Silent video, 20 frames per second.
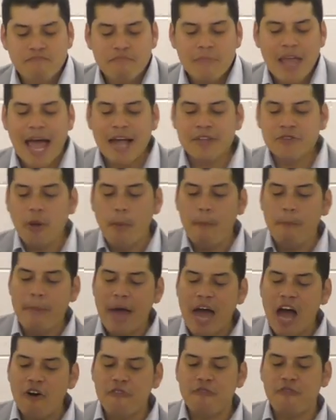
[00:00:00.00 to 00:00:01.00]
At the
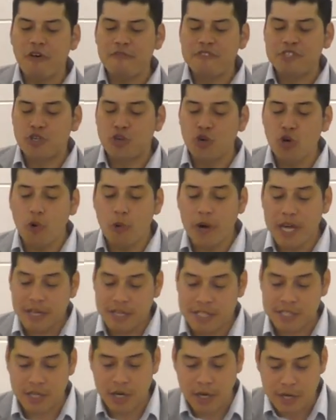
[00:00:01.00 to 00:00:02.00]
mouth of two
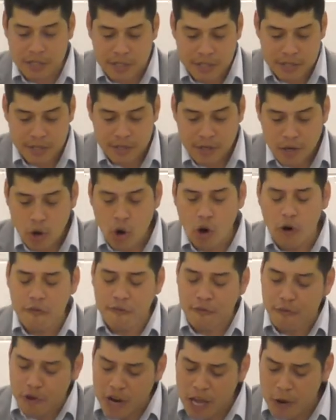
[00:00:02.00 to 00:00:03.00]
witnesses or
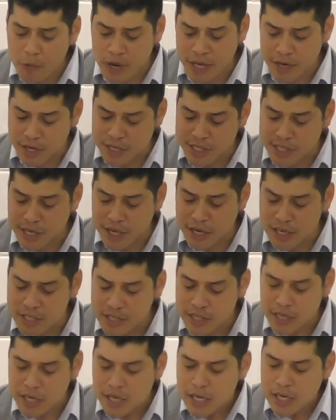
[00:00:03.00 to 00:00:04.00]
three
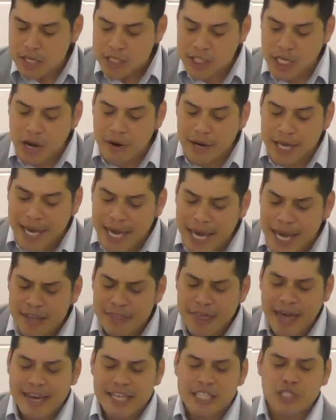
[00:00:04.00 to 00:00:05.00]
witnesses shall he
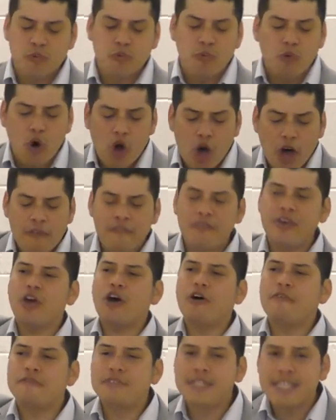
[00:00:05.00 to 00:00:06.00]
that is worthy
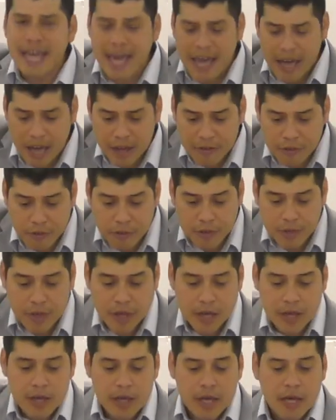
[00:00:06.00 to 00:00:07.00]
of death
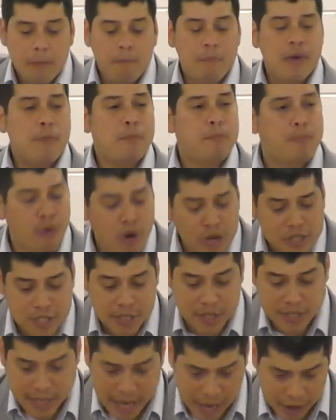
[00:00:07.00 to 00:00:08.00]
be put
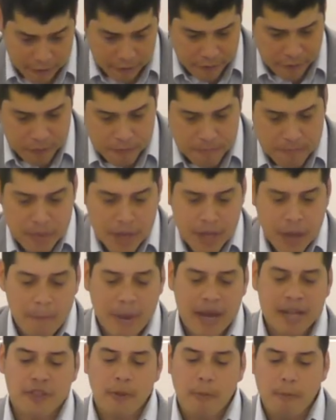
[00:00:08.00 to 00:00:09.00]
to death.
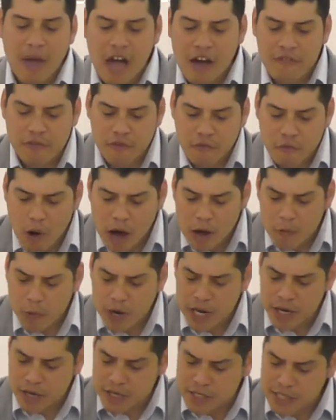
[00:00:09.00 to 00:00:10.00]
But at the mouth of one
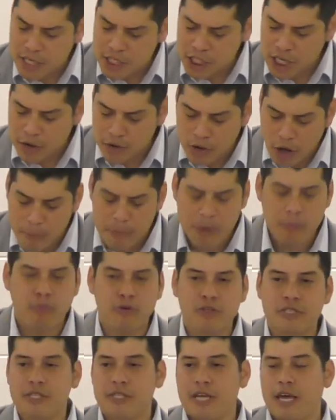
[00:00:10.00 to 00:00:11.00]
witness he shall not be
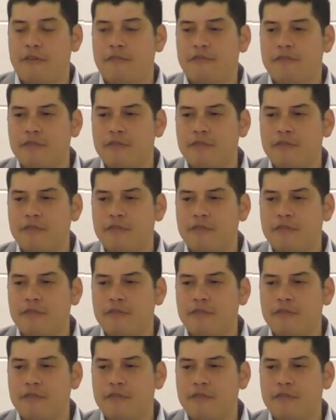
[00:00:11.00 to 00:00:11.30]
put to death.